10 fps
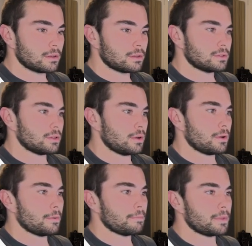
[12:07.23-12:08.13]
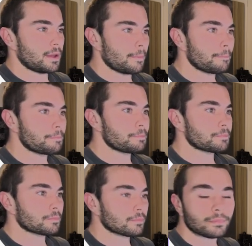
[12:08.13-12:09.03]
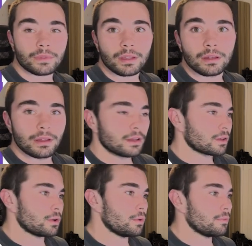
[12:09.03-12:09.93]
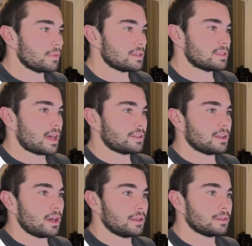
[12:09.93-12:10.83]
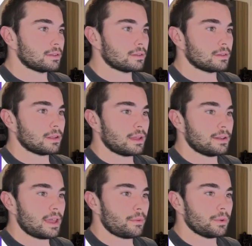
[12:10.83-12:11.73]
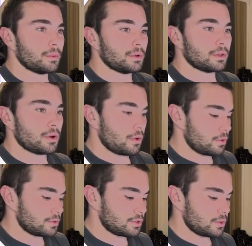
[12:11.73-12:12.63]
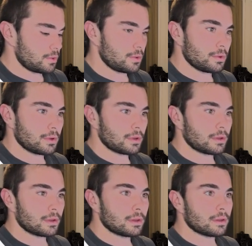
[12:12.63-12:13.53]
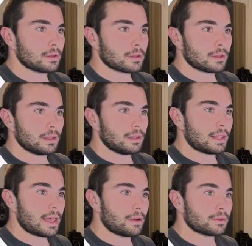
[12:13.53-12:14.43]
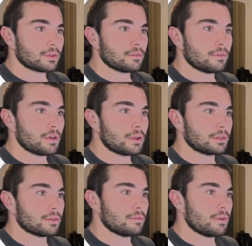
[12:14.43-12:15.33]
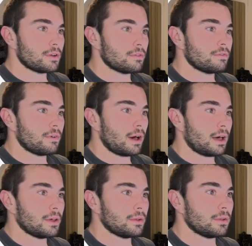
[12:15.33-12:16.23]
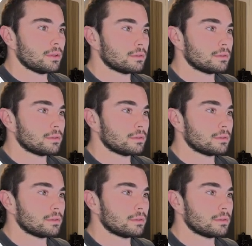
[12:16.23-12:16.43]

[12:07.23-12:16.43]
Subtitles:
So yeah, cool, there's that done. And now we want to go to CloudConvert, convert a file,